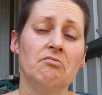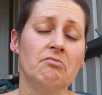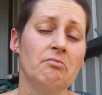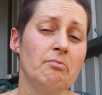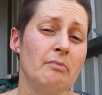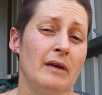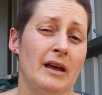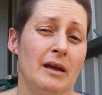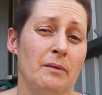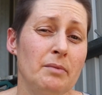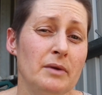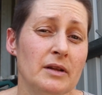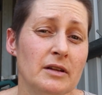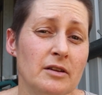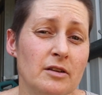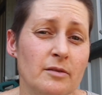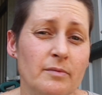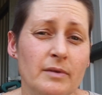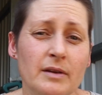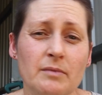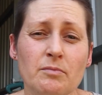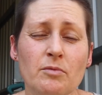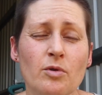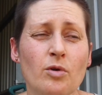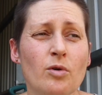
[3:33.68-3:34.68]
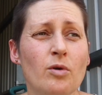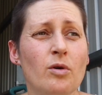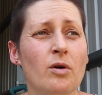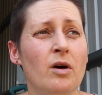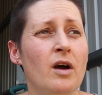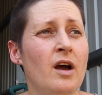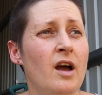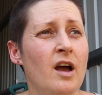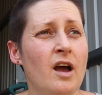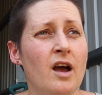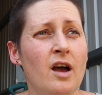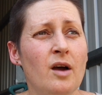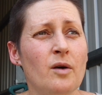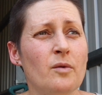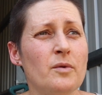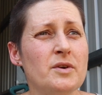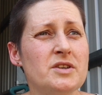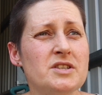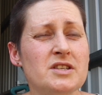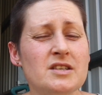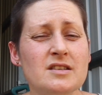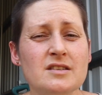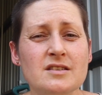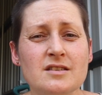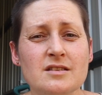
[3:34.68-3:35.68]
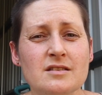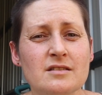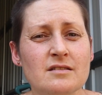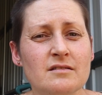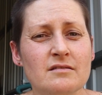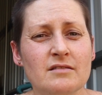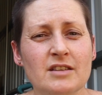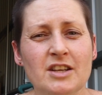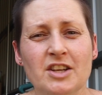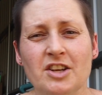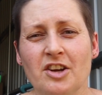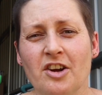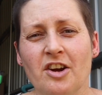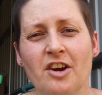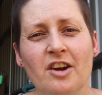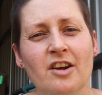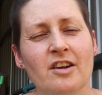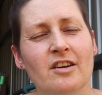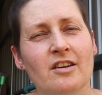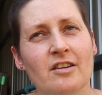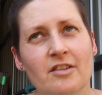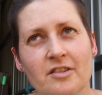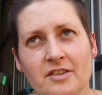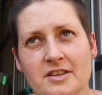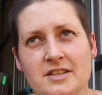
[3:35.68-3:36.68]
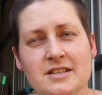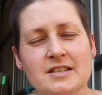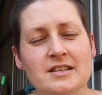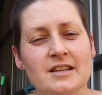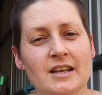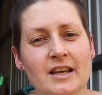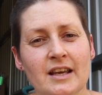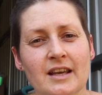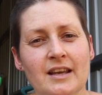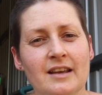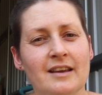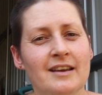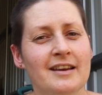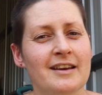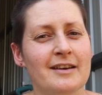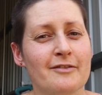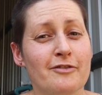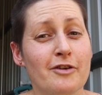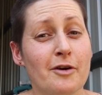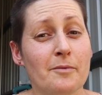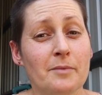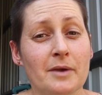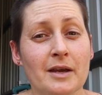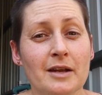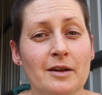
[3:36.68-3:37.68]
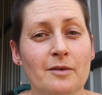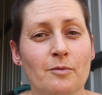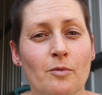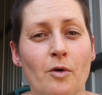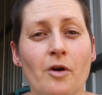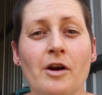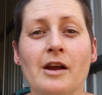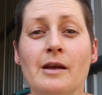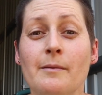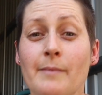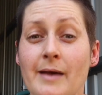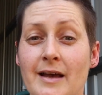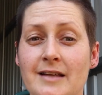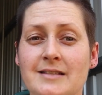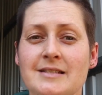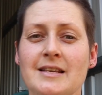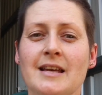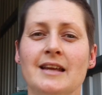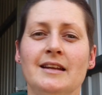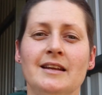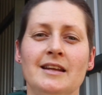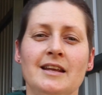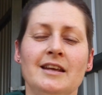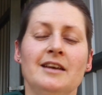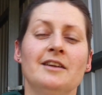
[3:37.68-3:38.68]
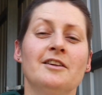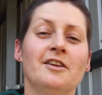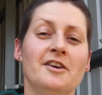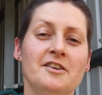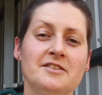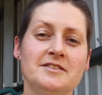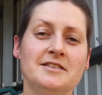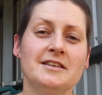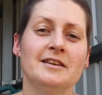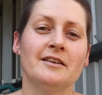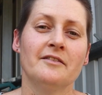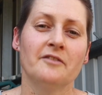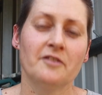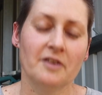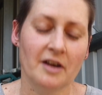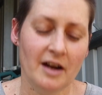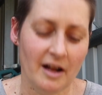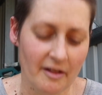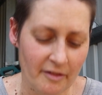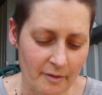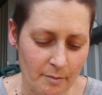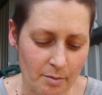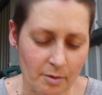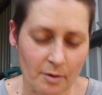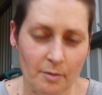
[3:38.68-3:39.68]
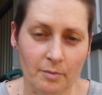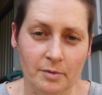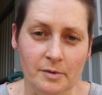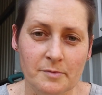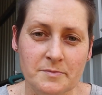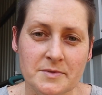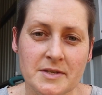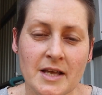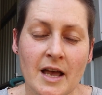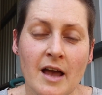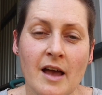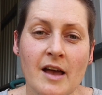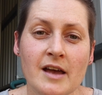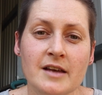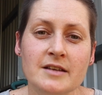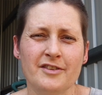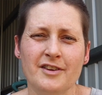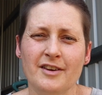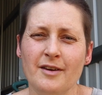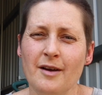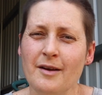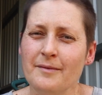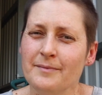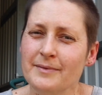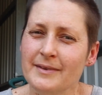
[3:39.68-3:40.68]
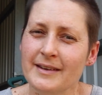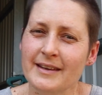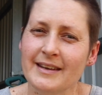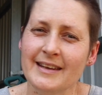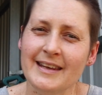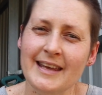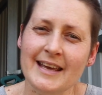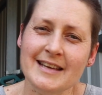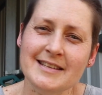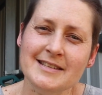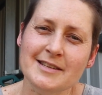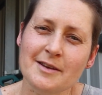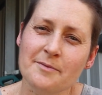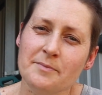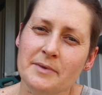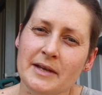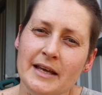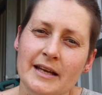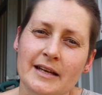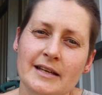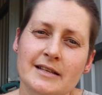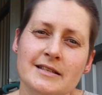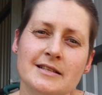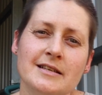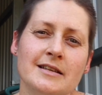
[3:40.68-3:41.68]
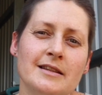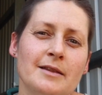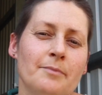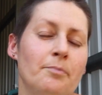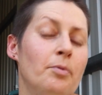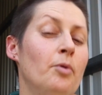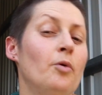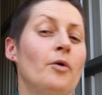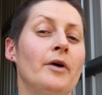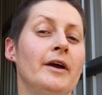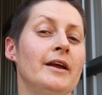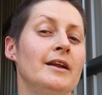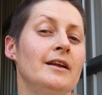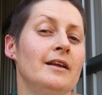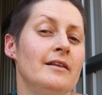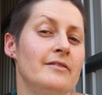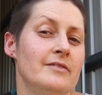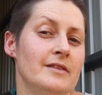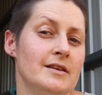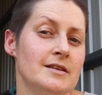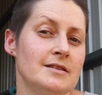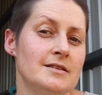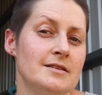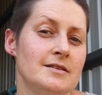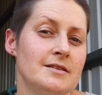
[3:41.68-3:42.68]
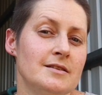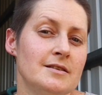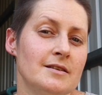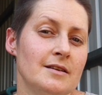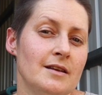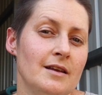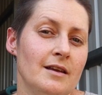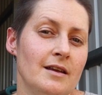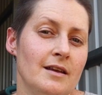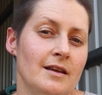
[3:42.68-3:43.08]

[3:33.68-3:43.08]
Maybe a little bit more, which is, you know, honestly, if I'm going to worry about 10 kilos, then I've got other problems. I guess I'm getting to the point in this